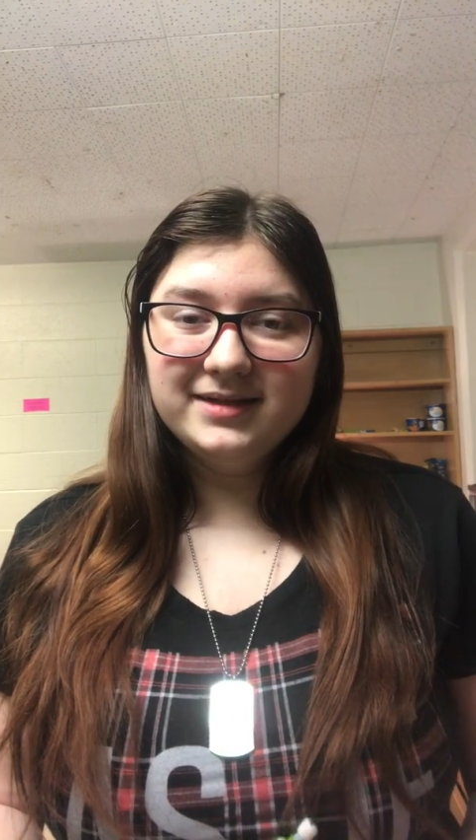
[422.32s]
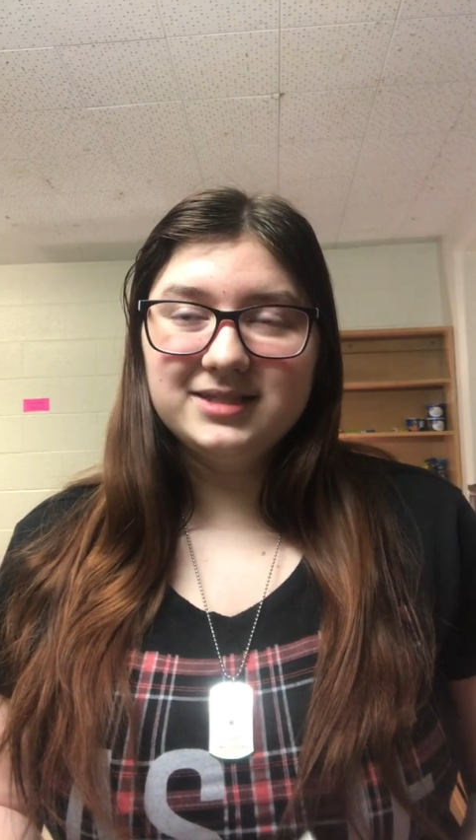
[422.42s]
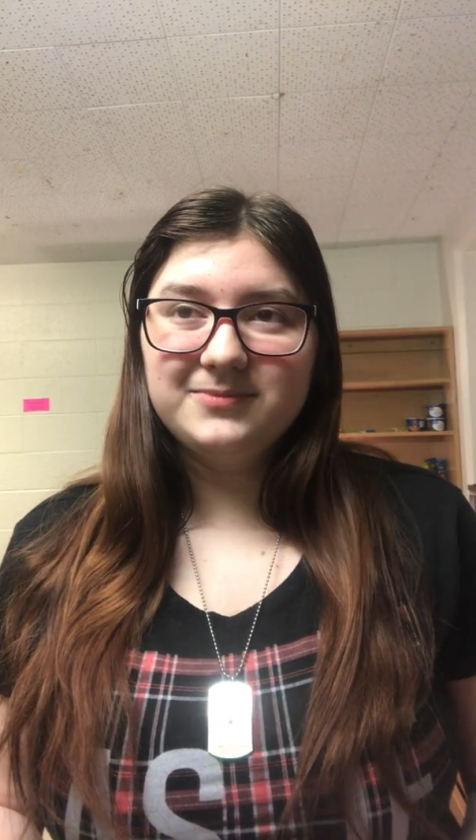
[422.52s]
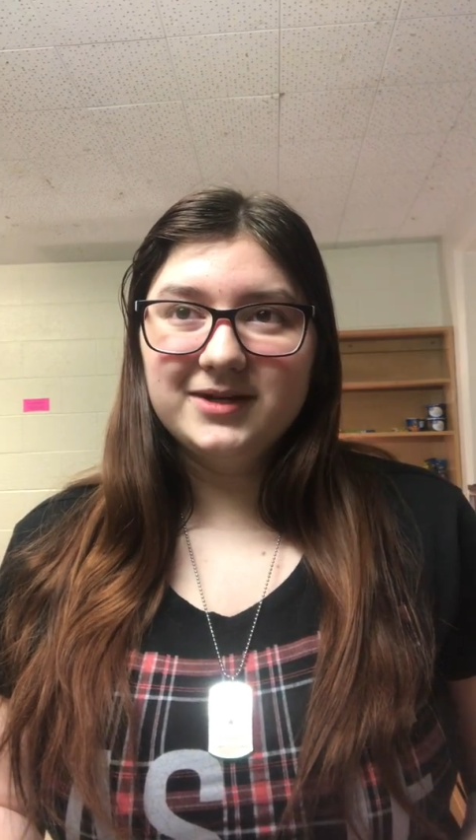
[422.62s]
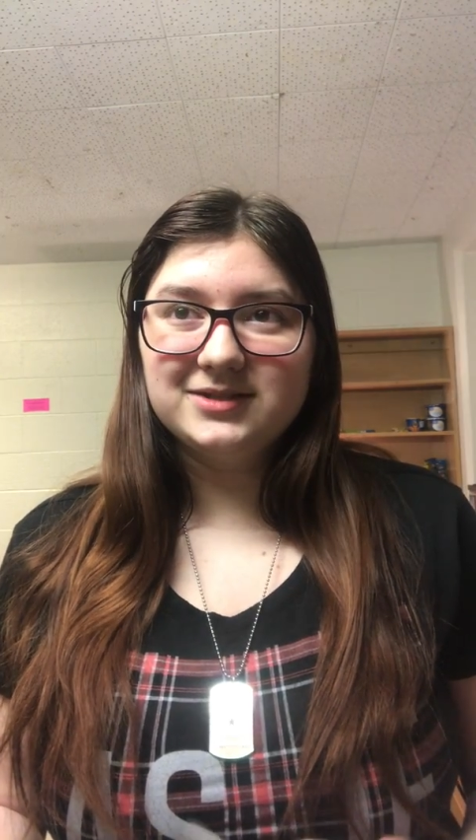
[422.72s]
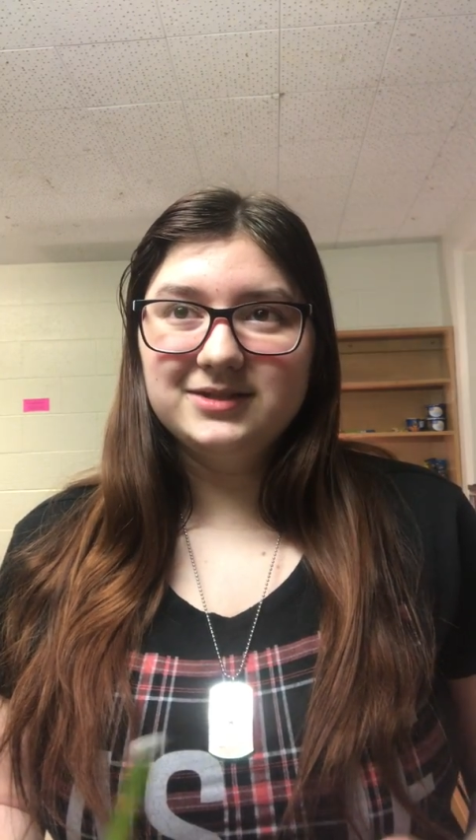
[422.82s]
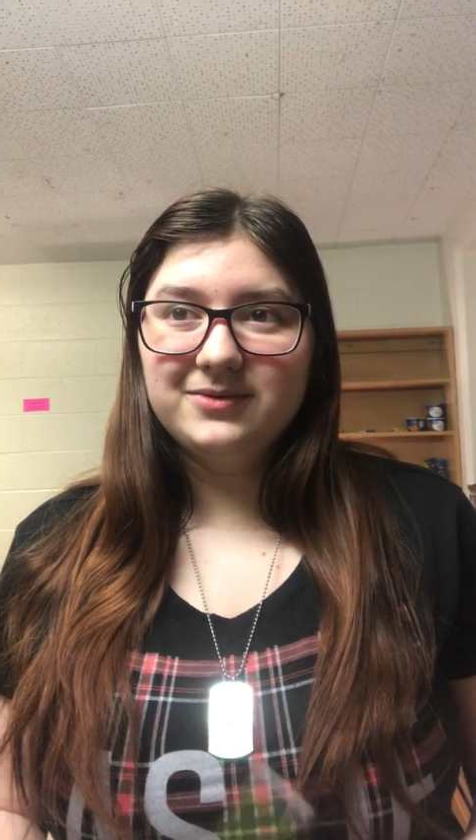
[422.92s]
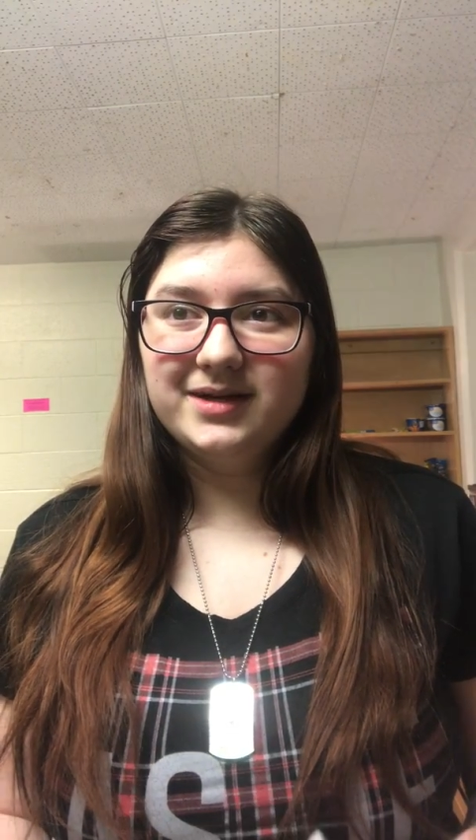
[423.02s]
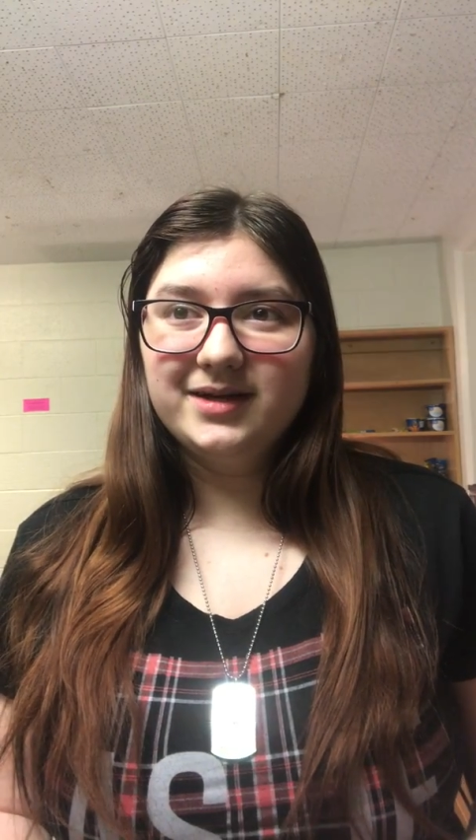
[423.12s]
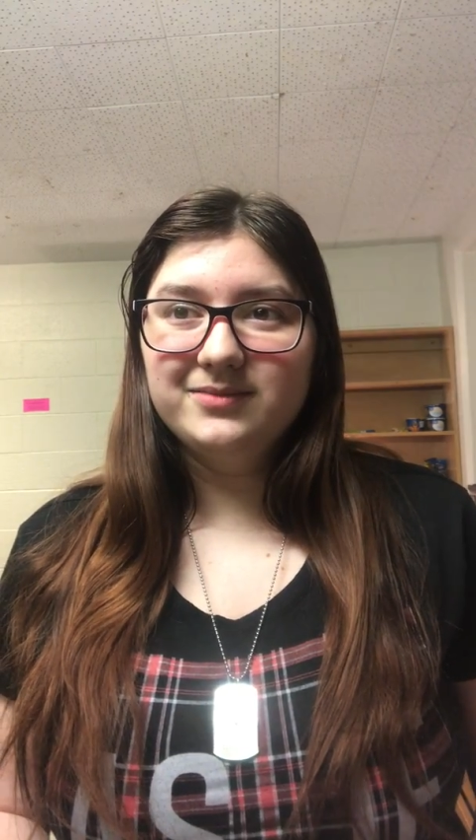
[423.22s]
especially
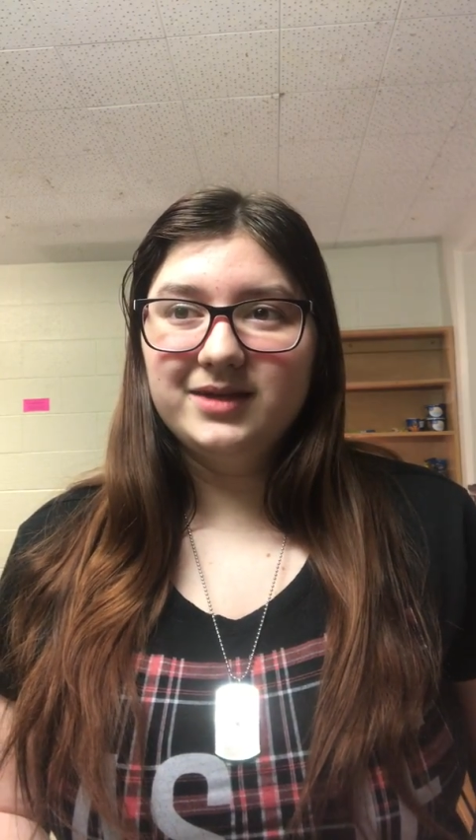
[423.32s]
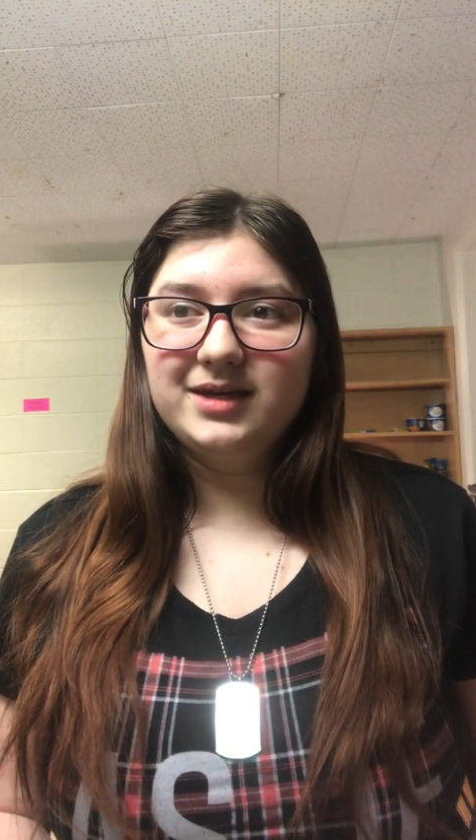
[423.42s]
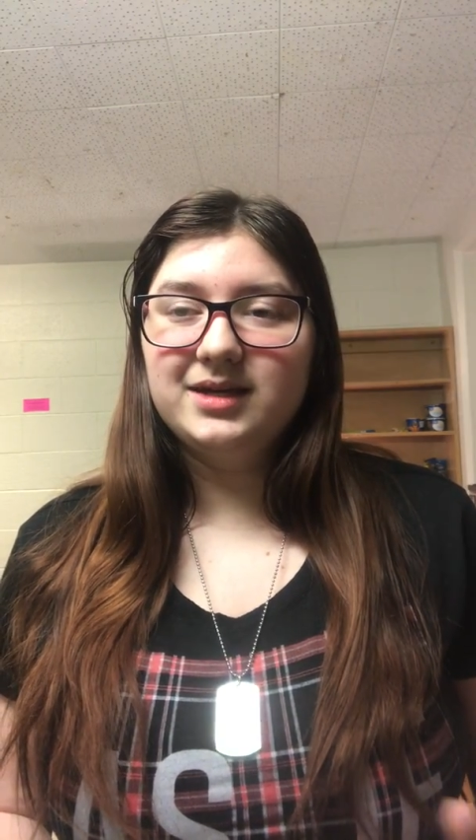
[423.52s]
when I'm like